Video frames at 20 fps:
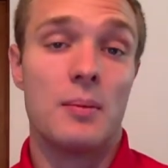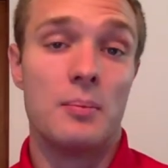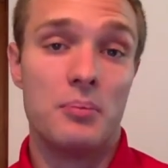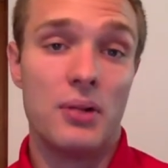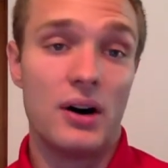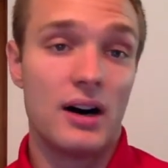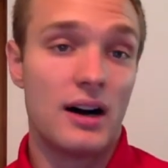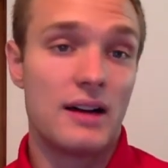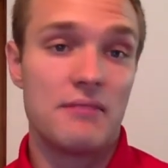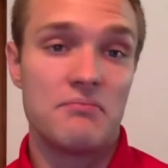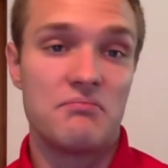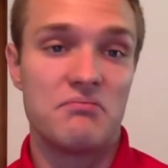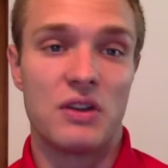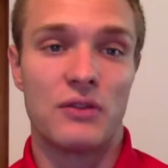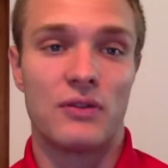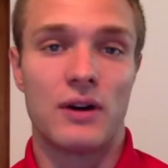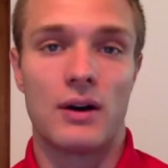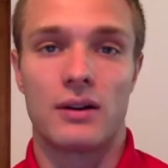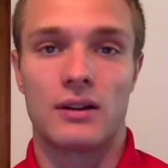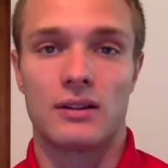But if
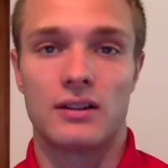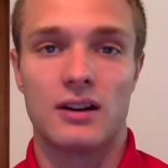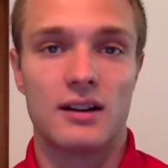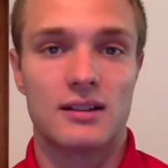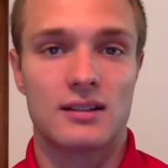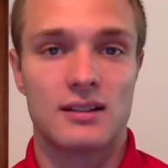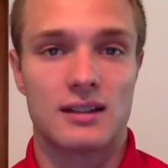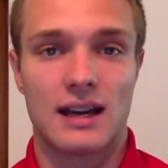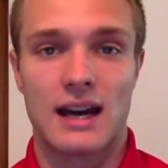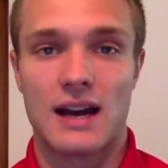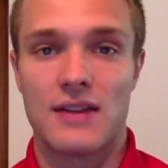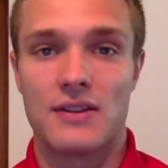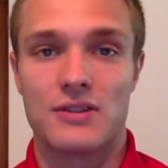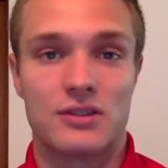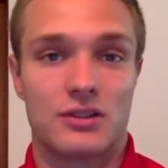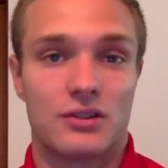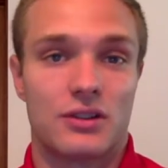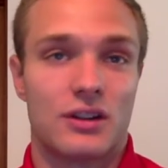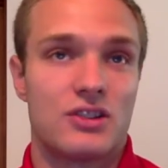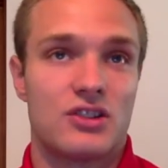I would have talked to the guy, there's a
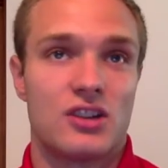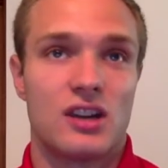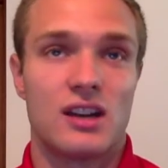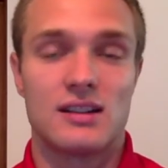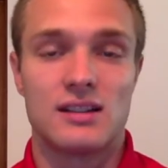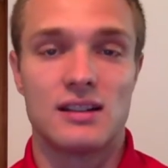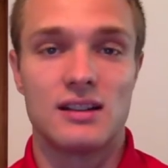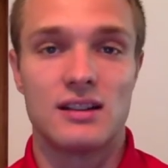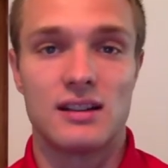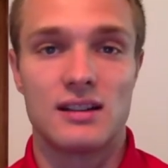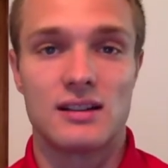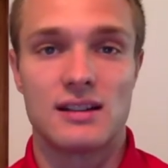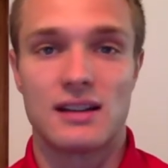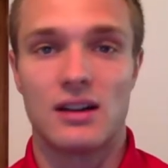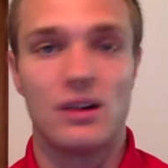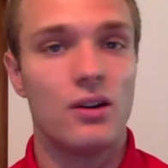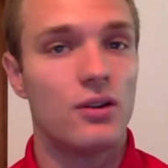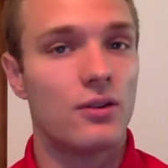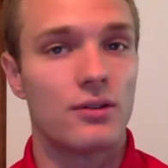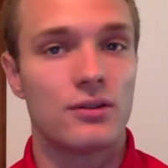great chance he could have said,
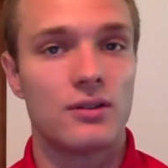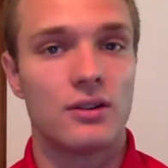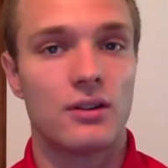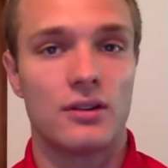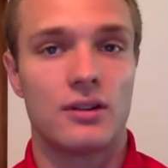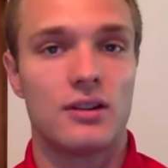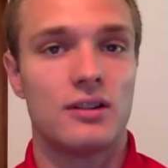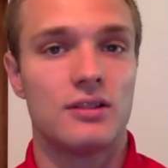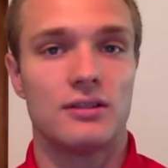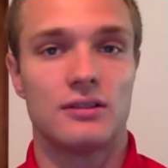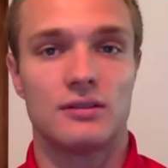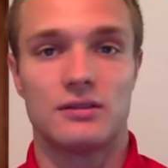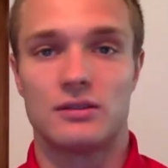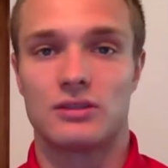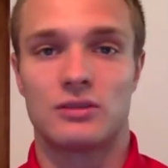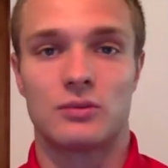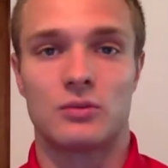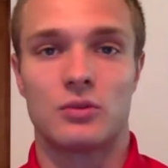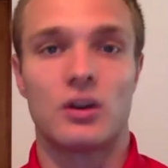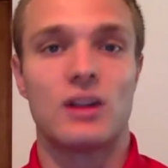oh, here are
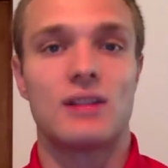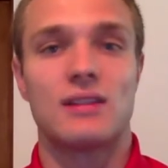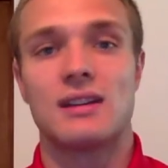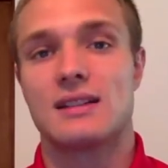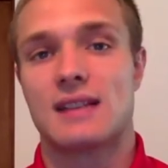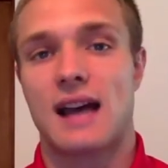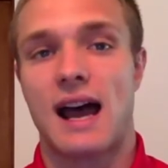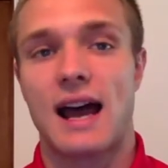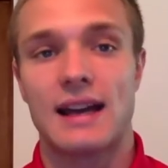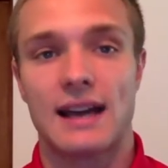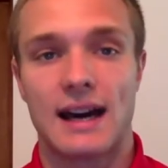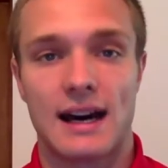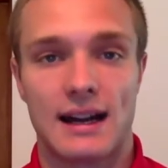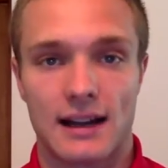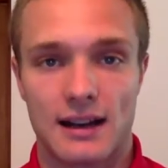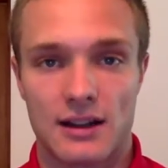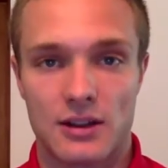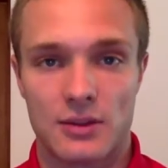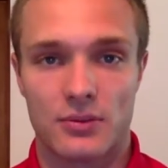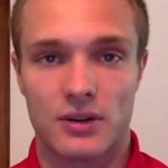some great things I got out
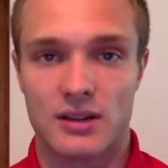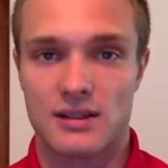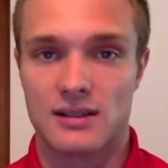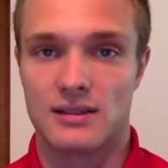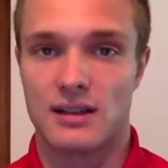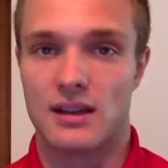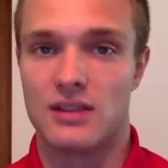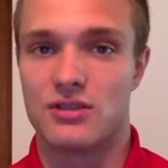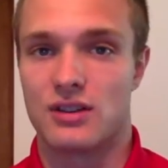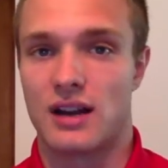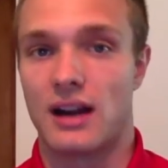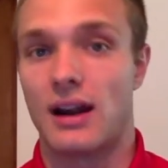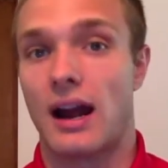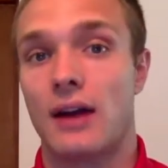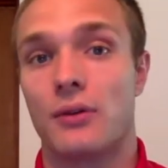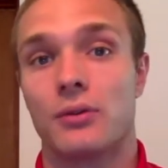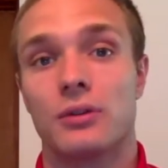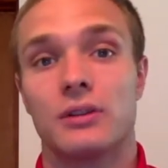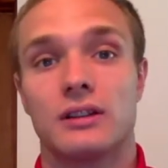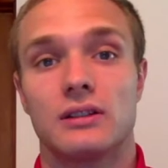of the presentation. I
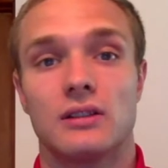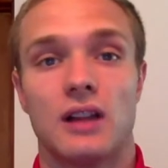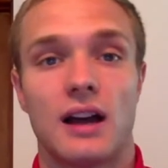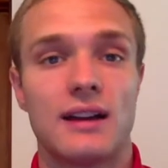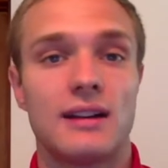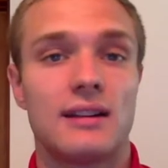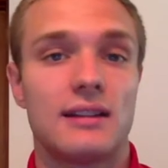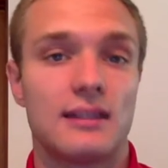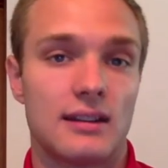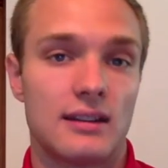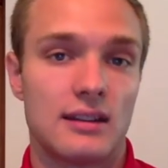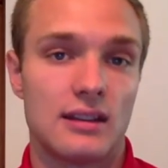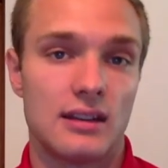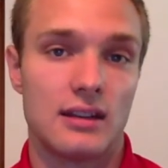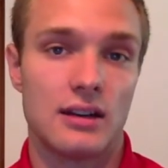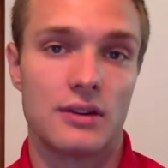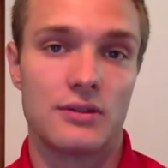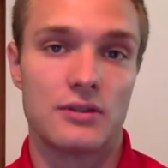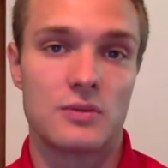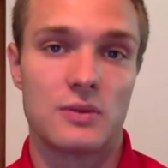really liked the
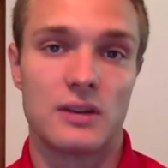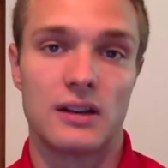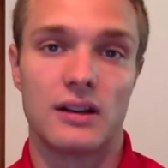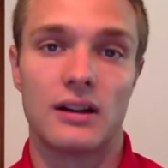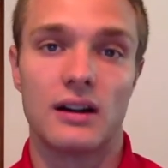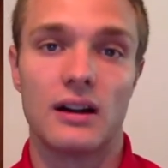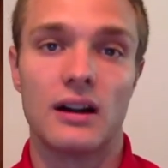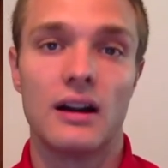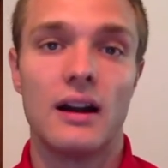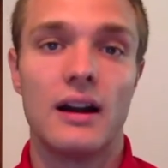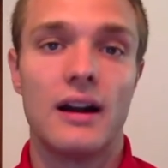keynote speaker.